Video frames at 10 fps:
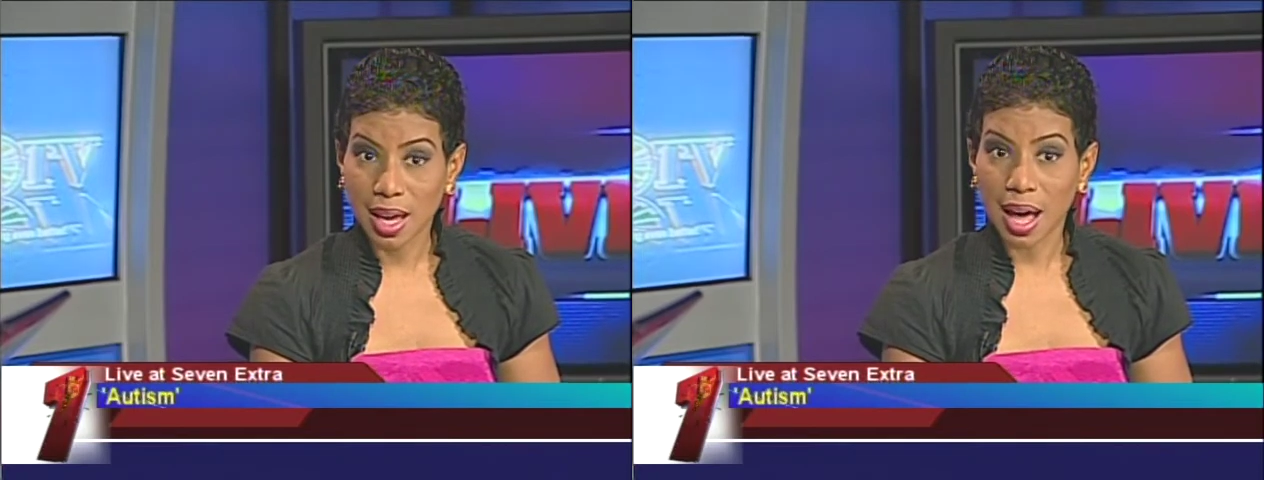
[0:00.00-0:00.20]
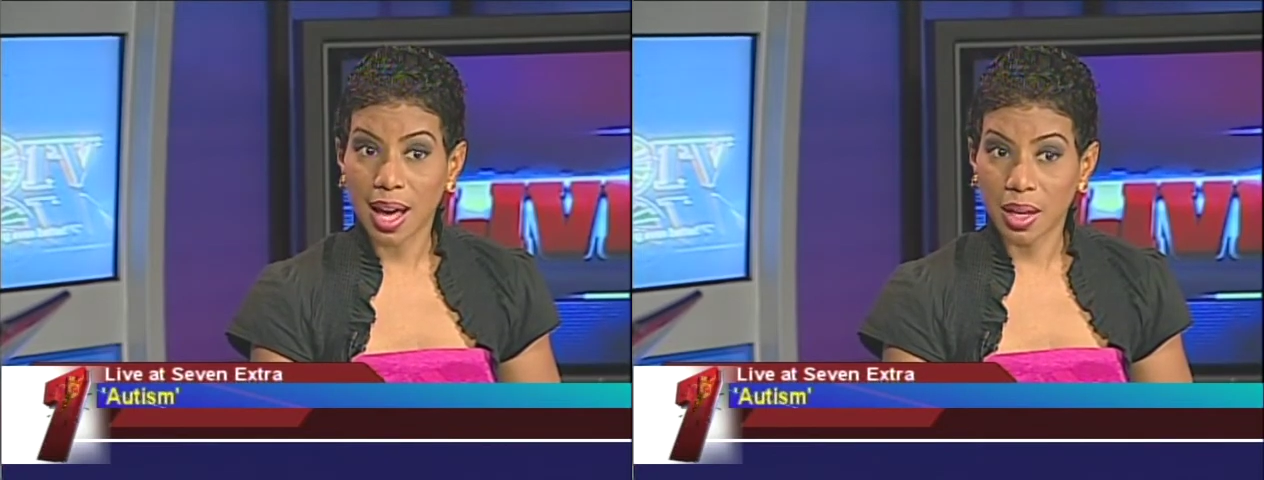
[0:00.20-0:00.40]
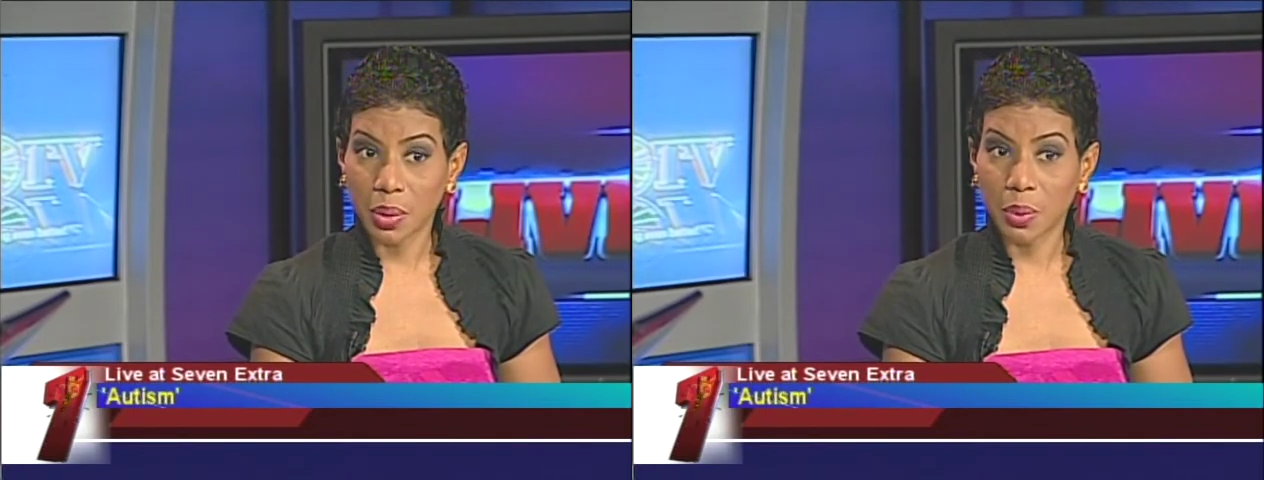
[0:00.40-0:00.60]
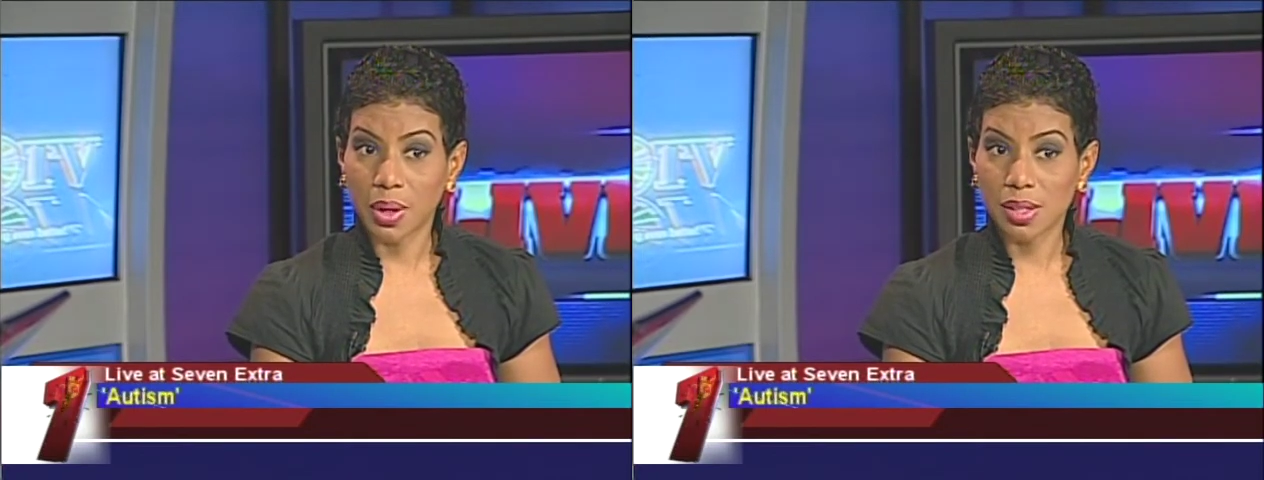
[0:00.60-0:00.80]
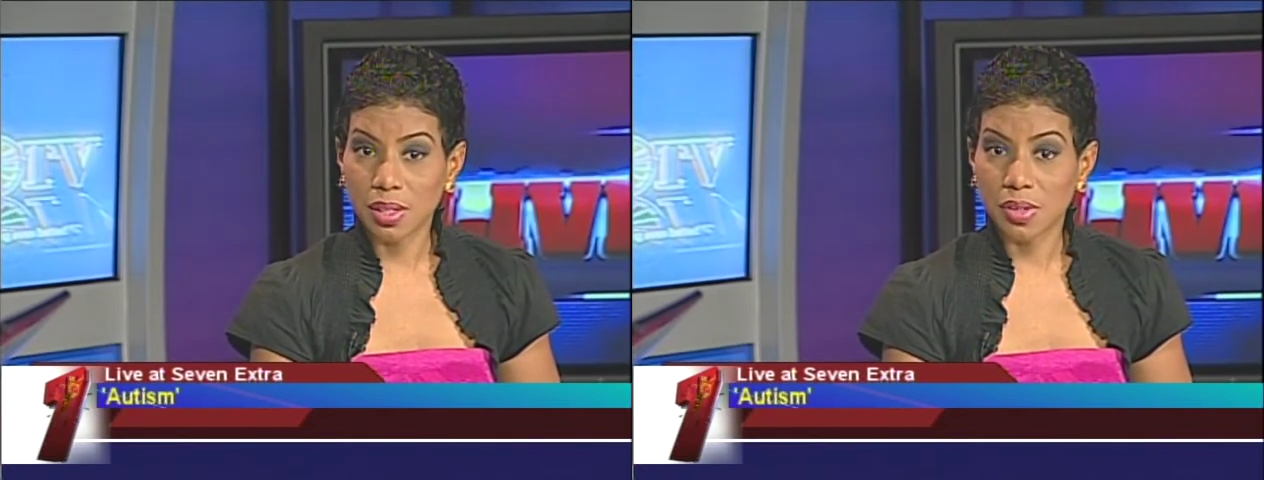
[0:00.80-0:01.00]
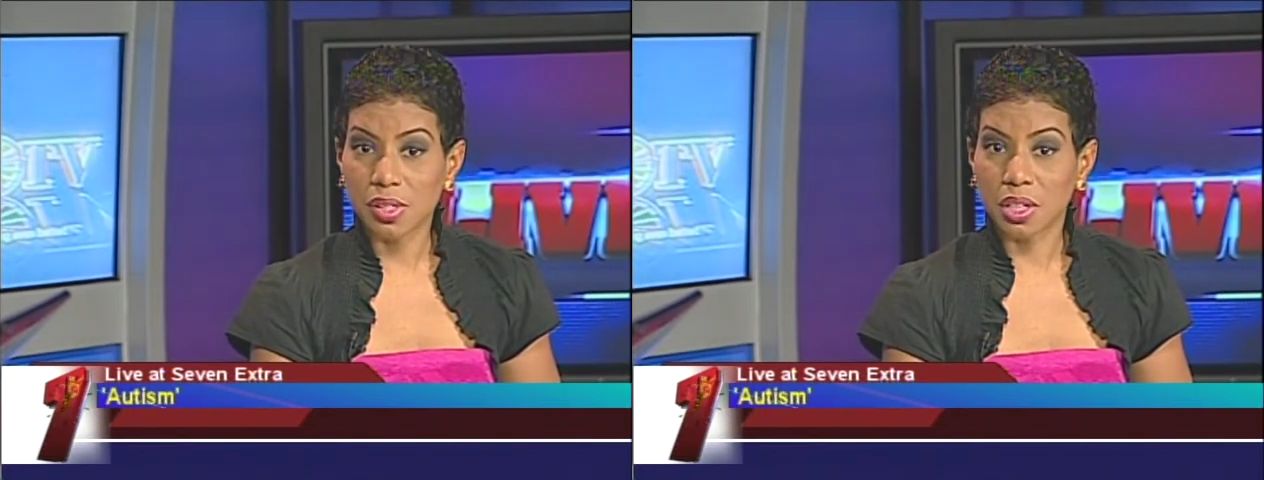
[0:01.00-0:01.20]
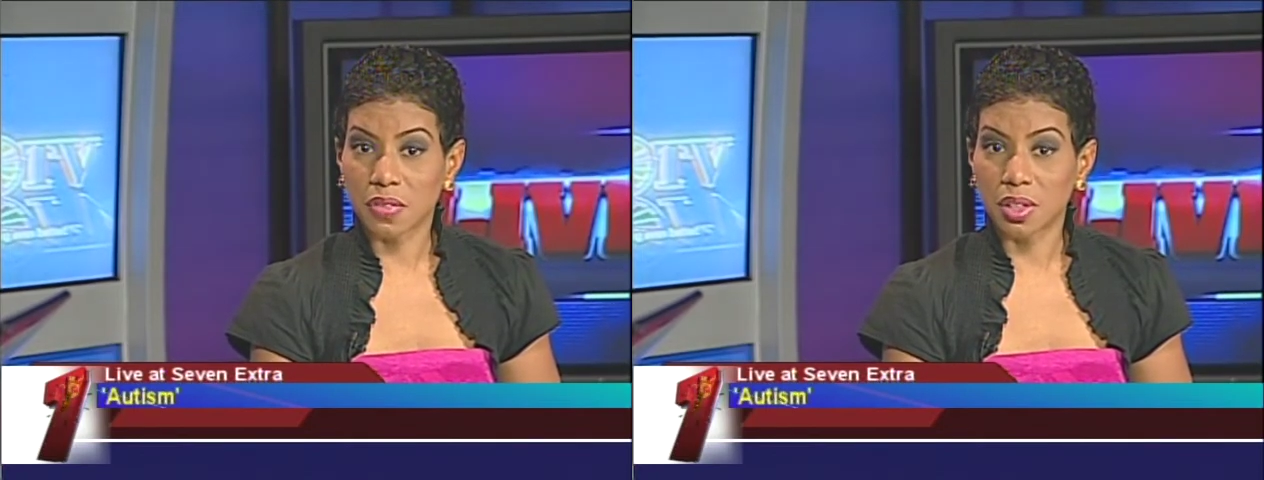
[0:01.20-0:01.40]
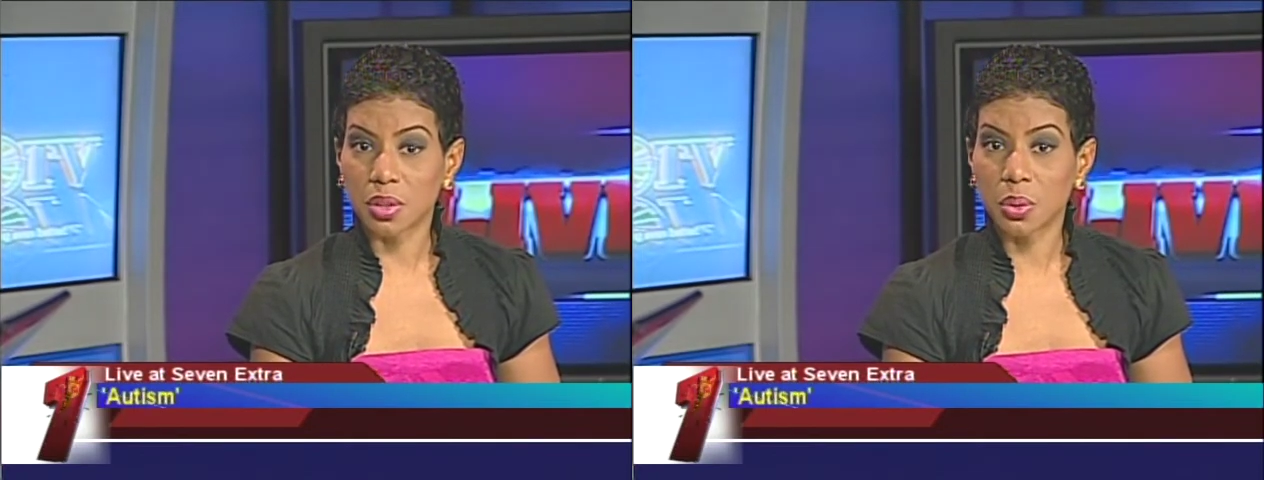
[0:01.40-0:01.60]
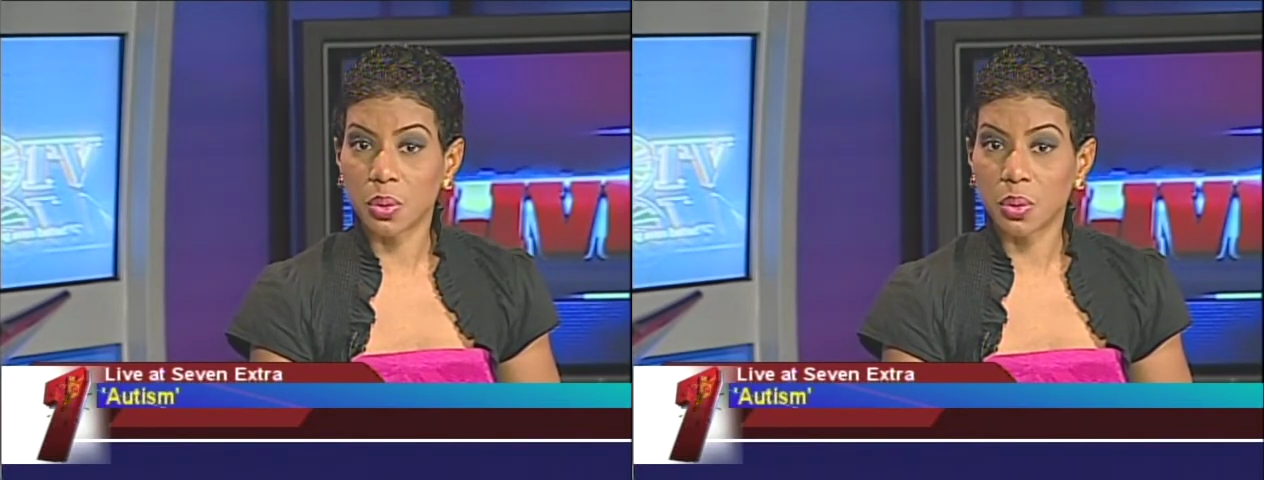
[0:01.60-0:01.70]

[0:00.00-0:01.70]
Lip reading: Yes. I know a civil servant who